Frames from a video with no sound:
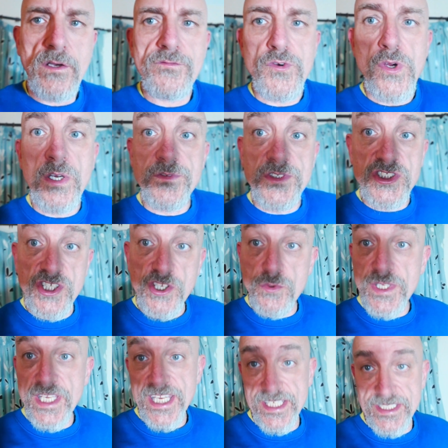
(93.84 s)
for over 2
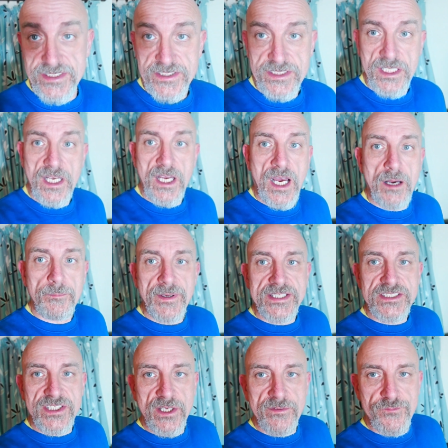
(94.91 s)
years. I
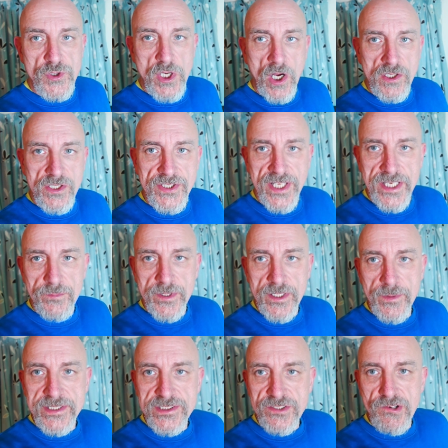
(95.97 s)
picked it up for a holiday when I
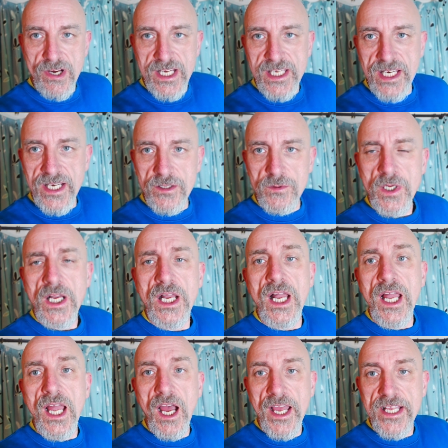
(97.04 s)
went to Krakow.
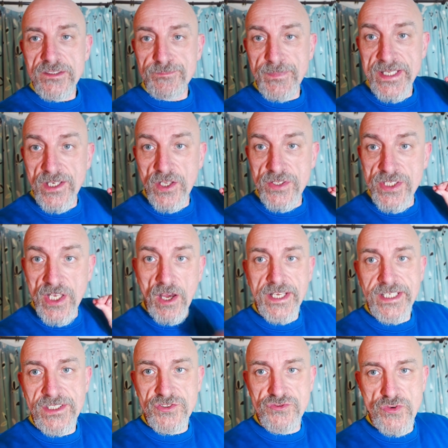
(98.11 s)
It's been on
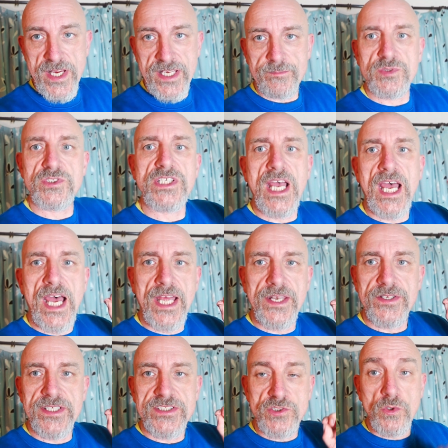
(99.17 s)
9 trips, and
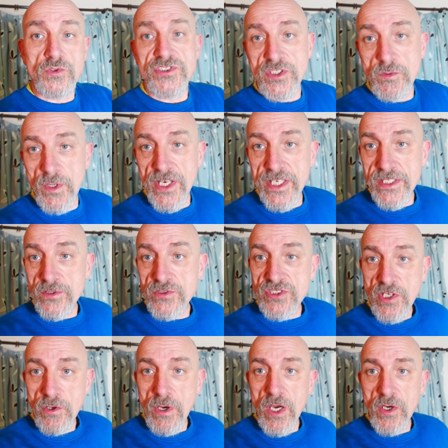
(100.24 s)
it's also the one I used to
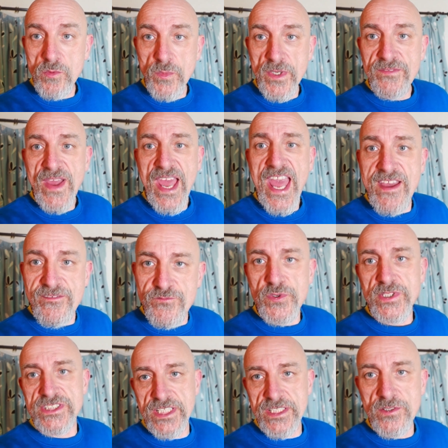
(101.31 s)
go home with every
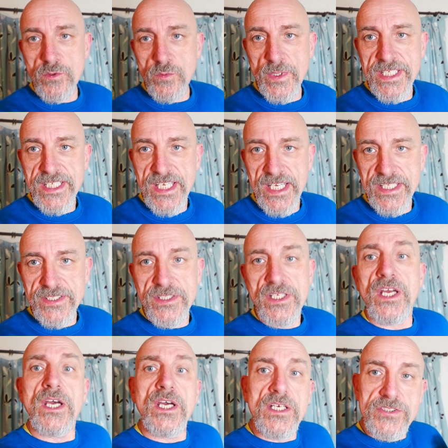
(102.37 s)
single weekend.
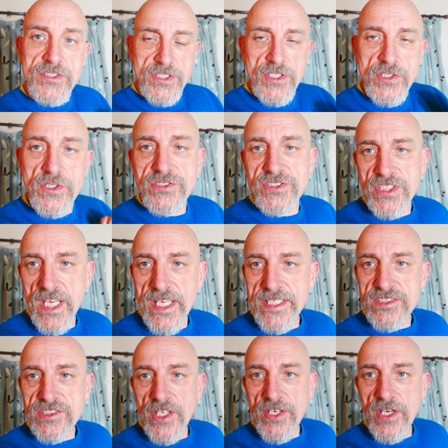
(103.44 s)
So you could say it's
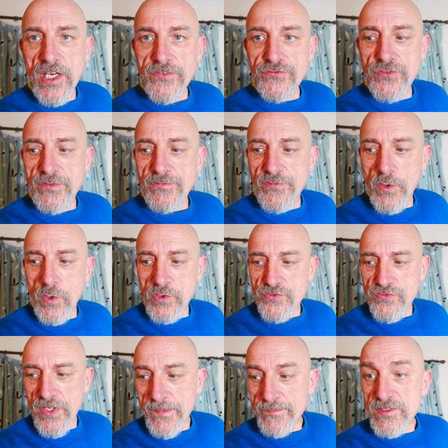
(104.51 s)
done 104
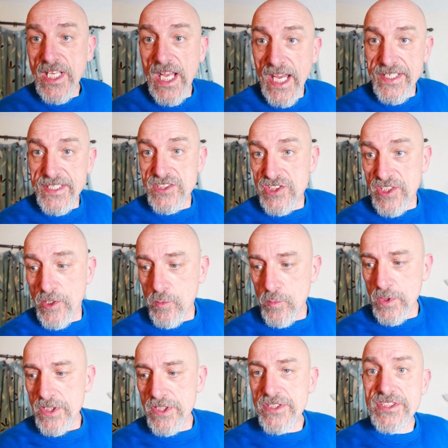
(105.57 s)
trips and it still
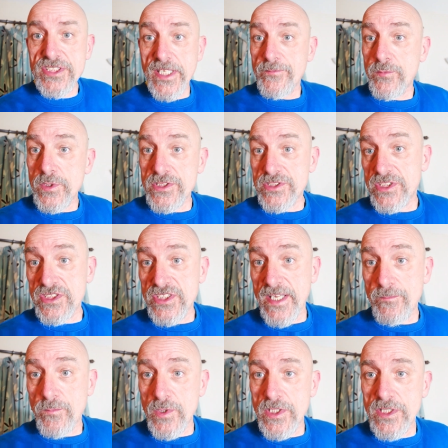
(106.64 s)
works. In other words, the
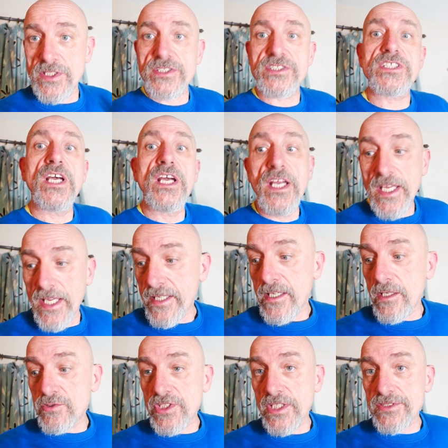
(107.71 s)
zip works. It
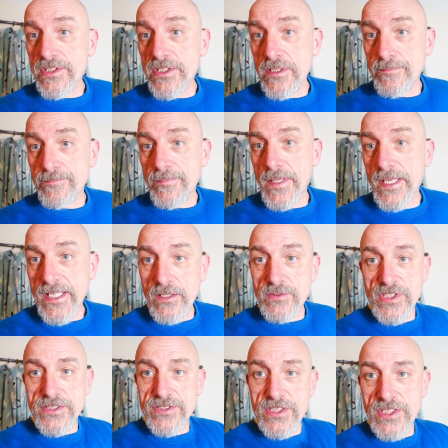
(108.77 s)
goes under
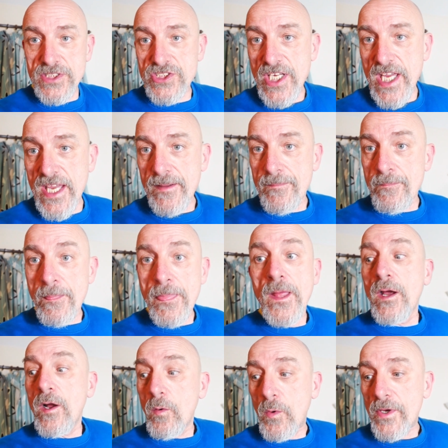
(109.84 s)
the chair.
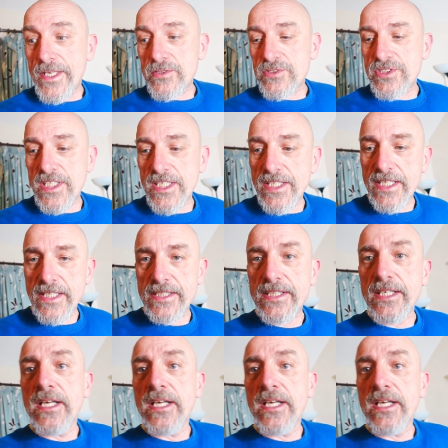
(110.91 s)
What else do you need?